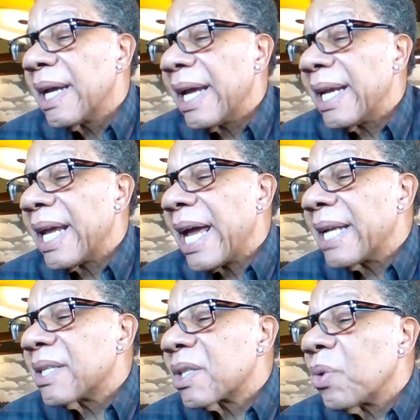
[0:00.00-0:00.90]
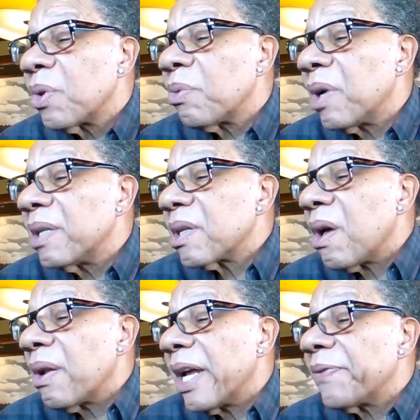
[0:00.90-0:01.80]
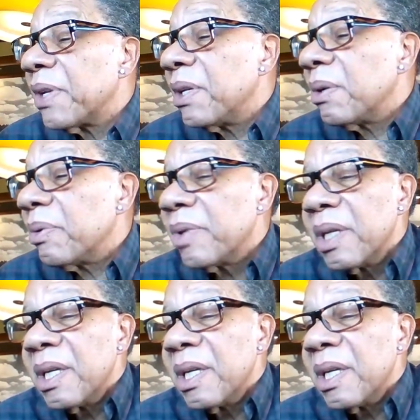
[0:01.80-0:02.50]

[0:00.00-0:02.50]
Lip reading: and had soda runs all afternoon.